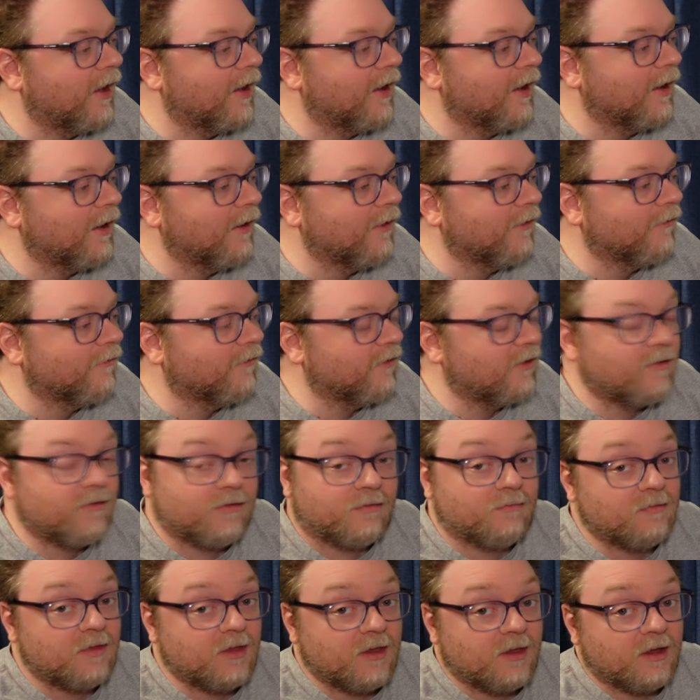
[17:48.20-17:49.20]

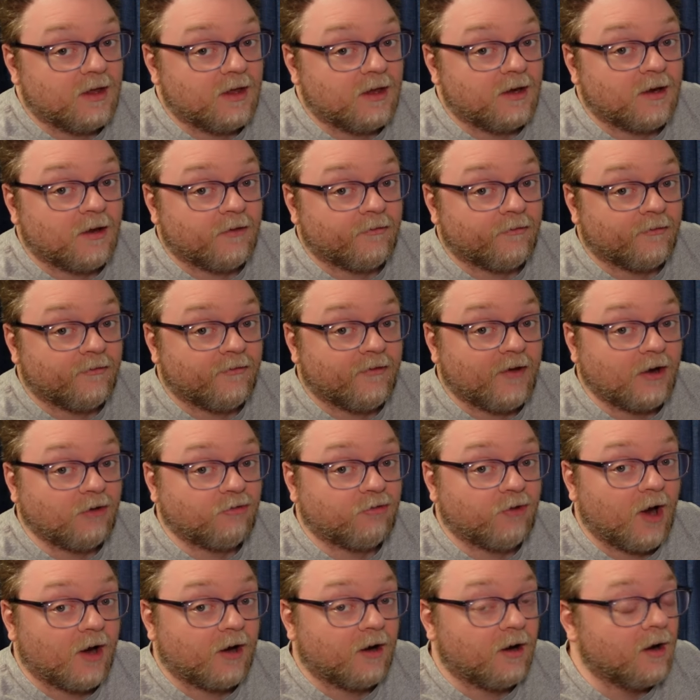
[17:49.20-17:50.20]
He doesn't say
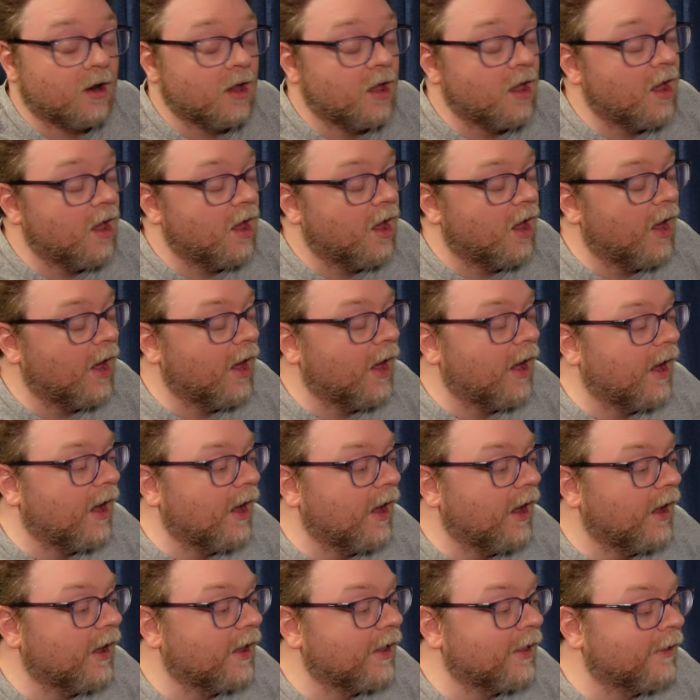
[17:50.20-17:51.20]
Trekker.
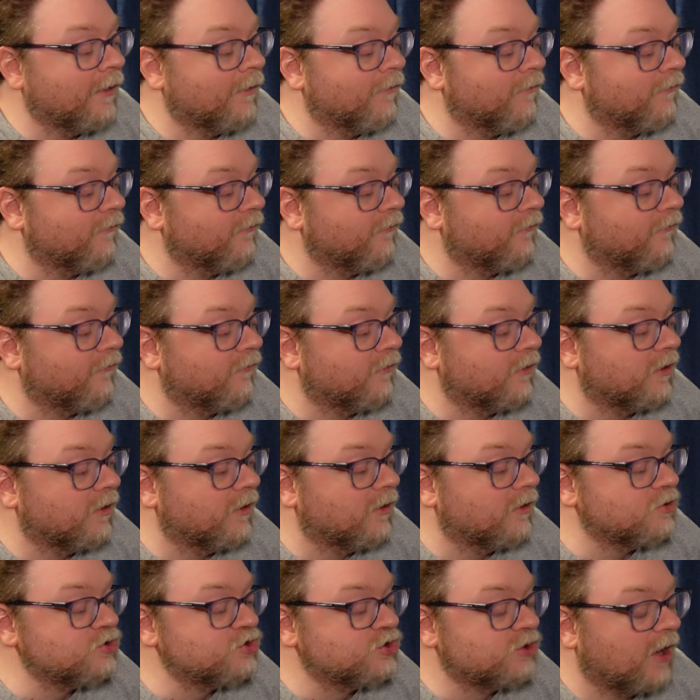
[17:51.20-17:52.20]
Is
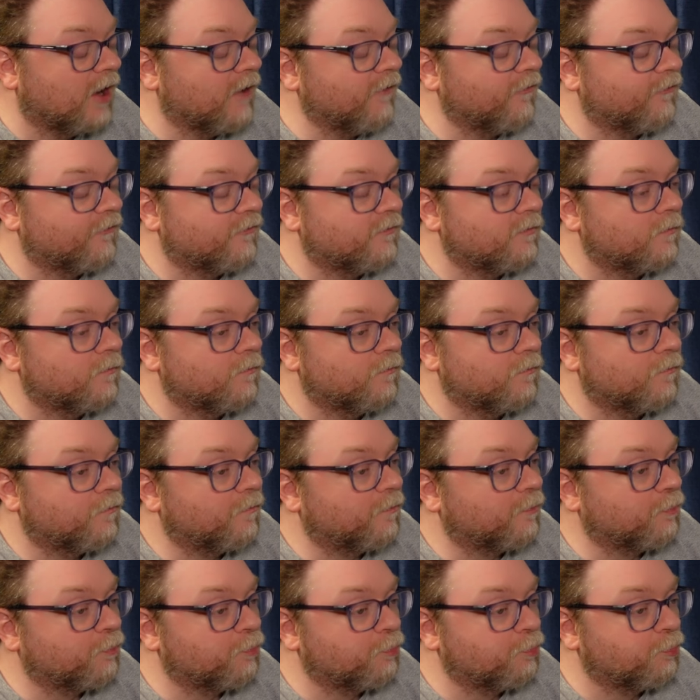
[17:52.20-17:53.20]
just
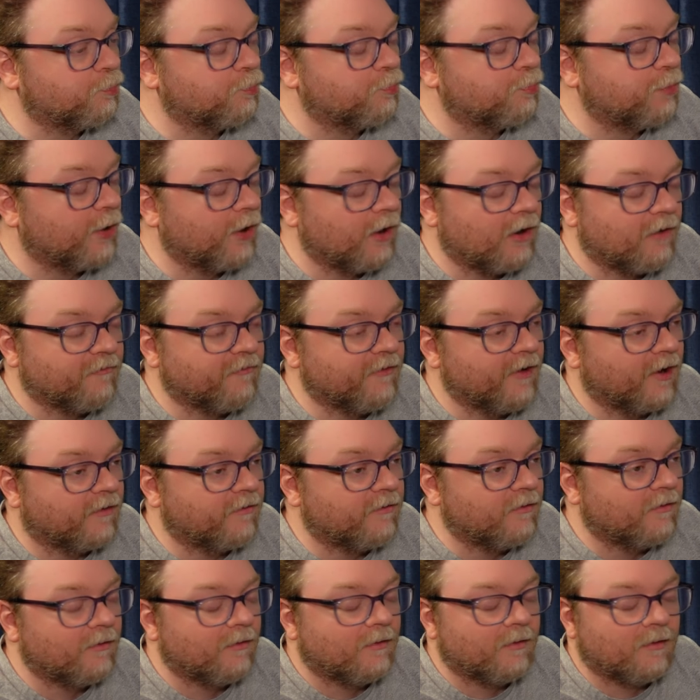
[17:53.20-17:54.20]

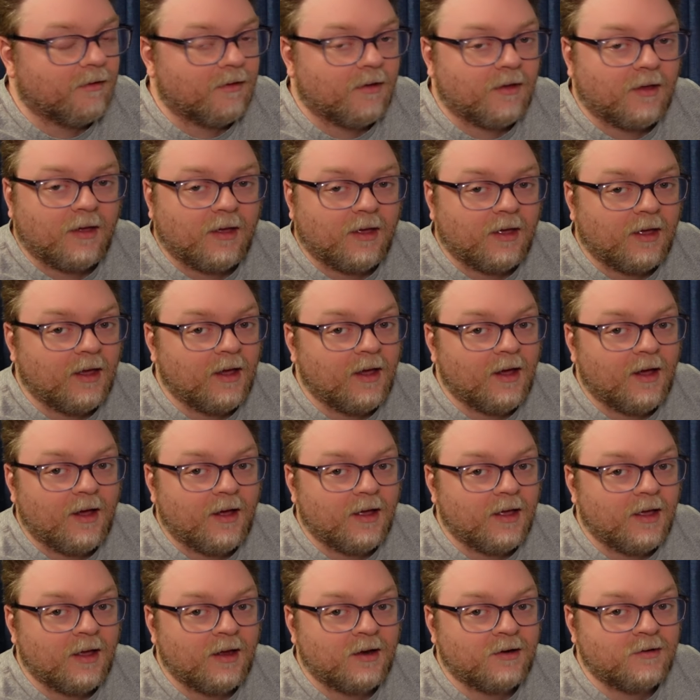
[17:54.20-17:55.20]
perfect.
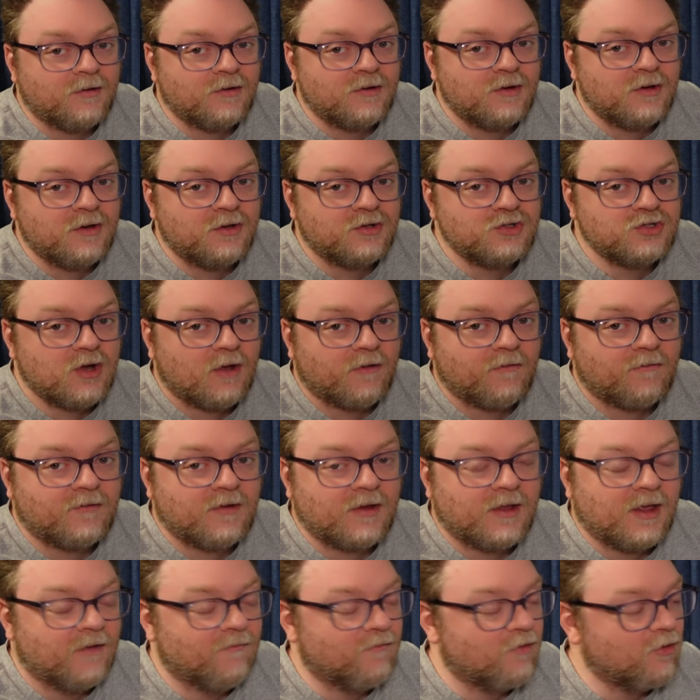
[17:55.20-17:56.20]
Yeah, just
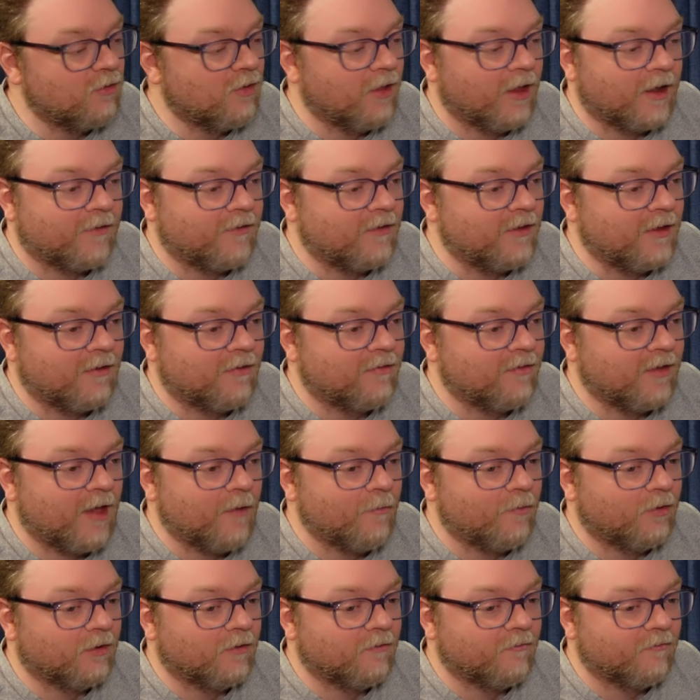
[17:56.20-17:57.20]
to give you like the
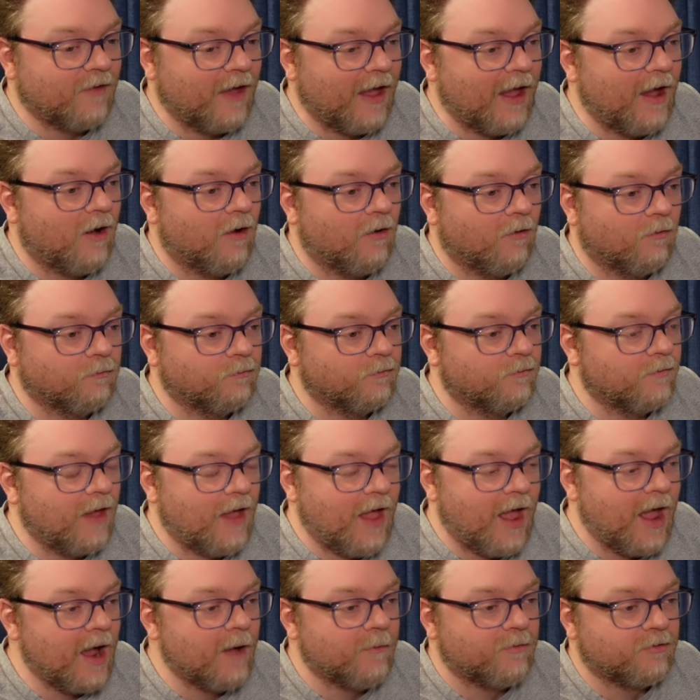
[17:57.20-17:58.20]
example of how
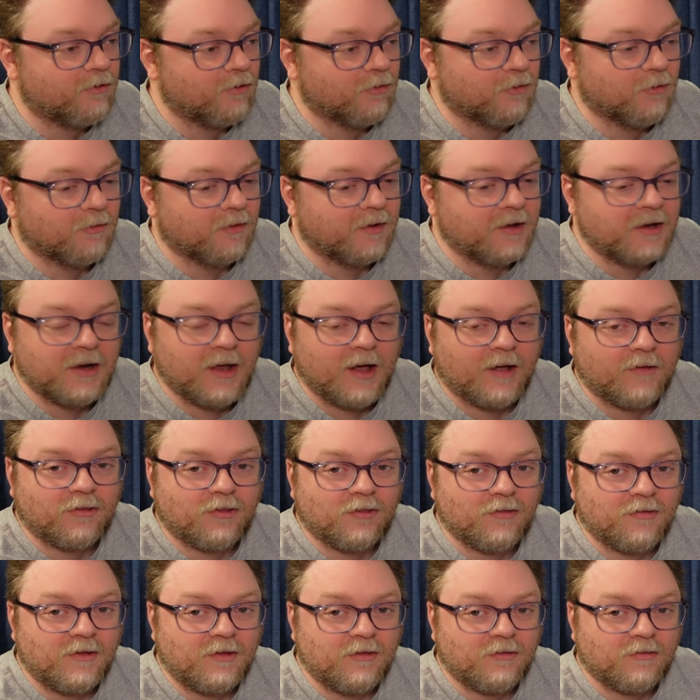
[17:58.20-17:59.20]
absolutely
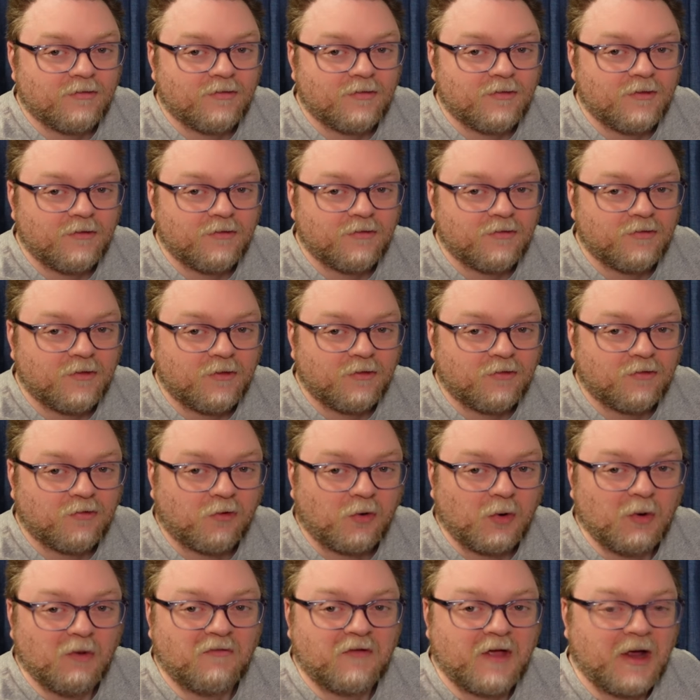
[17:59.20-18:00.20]
nuts this
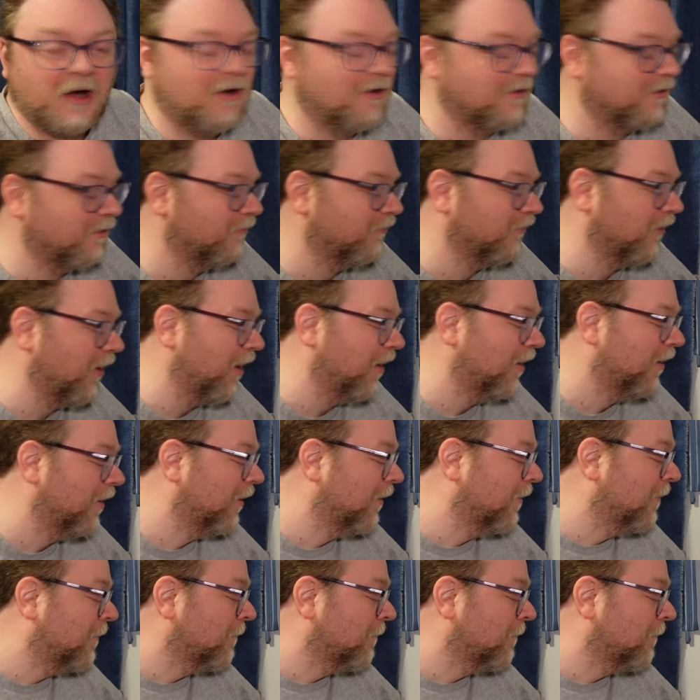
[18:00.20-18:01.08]
crew of characters are.